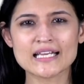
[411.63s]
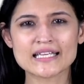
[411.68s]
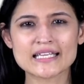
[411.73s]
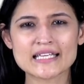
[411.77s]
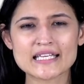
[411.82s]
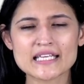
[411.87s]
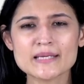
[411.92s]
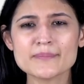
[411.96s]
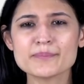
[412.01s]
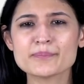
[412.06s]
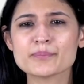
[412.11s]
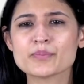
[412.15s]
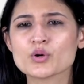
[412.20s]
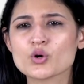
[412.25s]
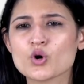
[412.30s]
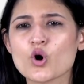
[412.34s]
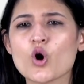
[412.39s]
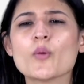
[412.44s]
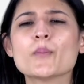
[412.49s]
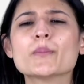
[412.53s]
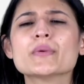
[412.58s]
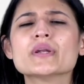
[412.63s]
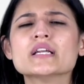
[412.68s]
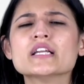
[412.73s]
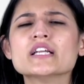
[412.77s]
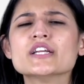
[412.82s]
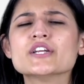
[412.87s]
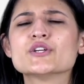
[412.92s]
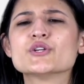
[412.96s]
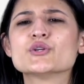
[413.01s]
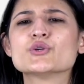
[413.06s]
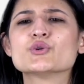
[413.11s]
Keep commonly
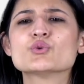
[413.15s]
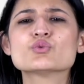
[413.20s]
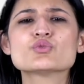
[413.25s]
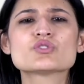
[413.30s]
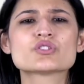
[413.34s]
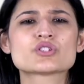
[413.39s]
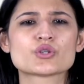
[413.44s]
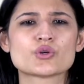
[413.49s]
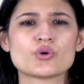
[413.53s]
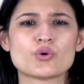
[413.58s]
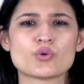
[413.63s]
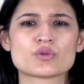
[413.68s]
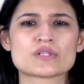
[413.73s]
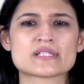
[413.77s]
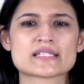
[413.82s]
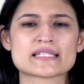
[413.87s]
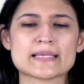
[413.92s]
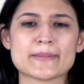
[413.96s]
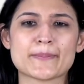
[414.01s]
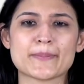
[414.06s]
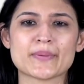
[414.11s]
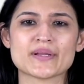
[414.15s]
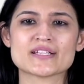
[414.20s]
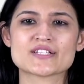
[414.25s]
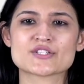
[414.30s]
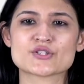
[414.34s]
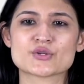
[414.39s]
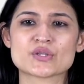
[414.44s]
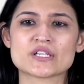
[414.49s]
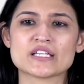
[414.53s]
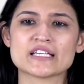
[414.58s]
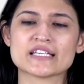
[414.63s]
used code snippets
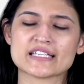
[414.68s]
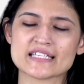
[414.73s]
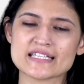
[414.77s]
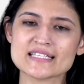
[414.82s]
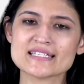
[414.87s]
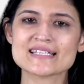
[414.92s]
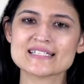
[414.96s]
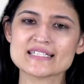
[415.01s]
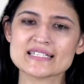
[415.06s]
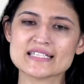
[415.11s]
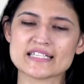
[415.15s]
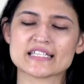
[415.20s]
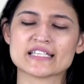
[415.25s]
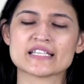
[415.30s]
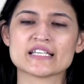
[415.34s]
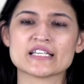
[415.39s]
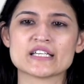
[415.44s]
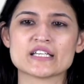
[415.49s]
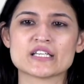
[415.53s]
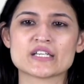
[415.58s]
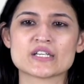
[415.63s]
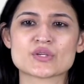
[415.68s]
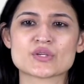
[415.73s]
utilities handy.